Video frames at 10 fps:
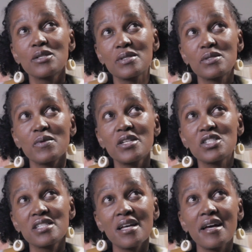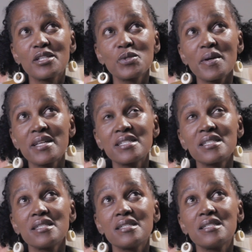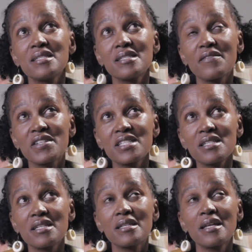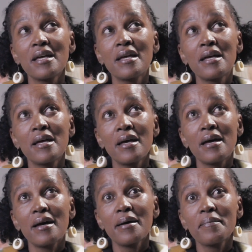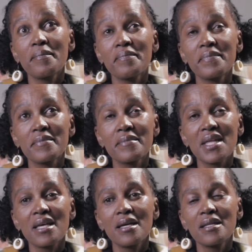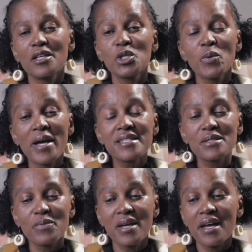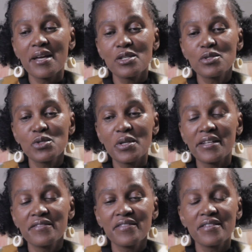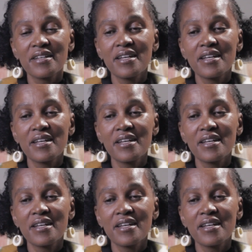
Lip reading: It was registered 2017 in the US, where I used to live.